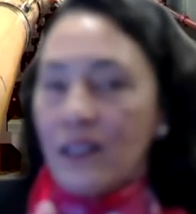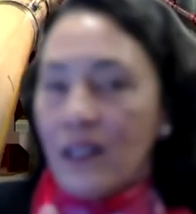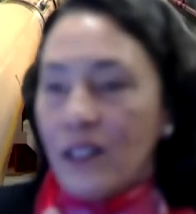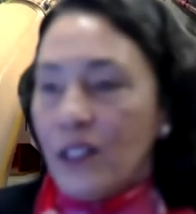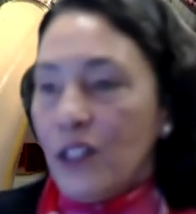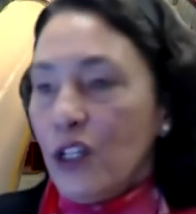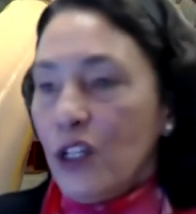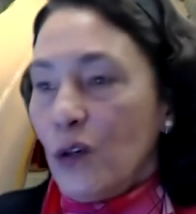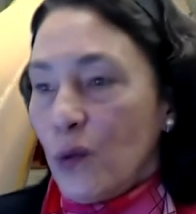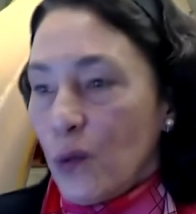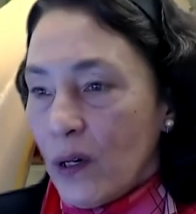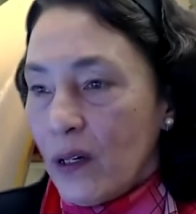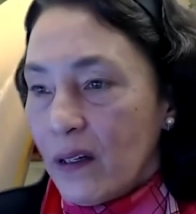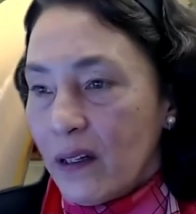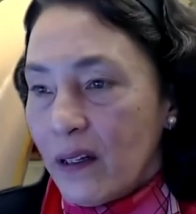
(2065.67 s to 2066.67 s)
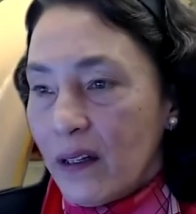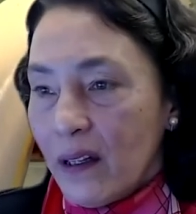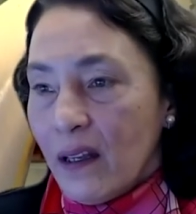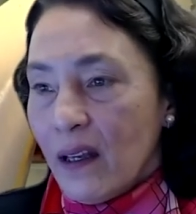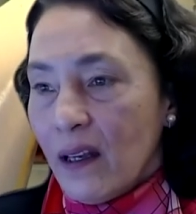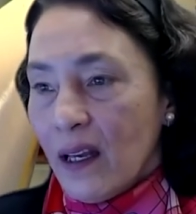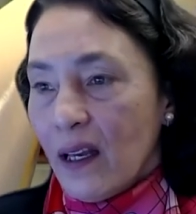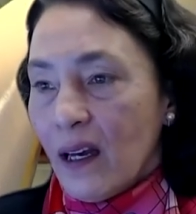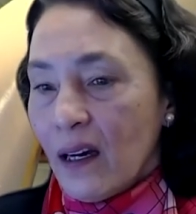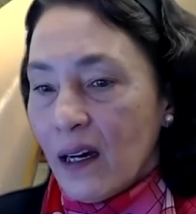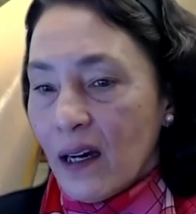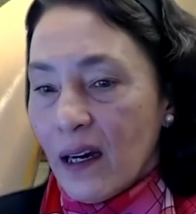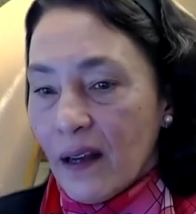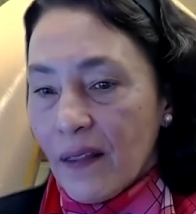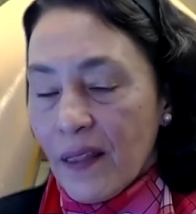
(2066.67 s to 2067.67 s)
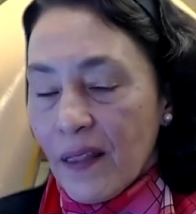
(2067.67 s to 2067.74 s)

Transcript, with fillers: new uh,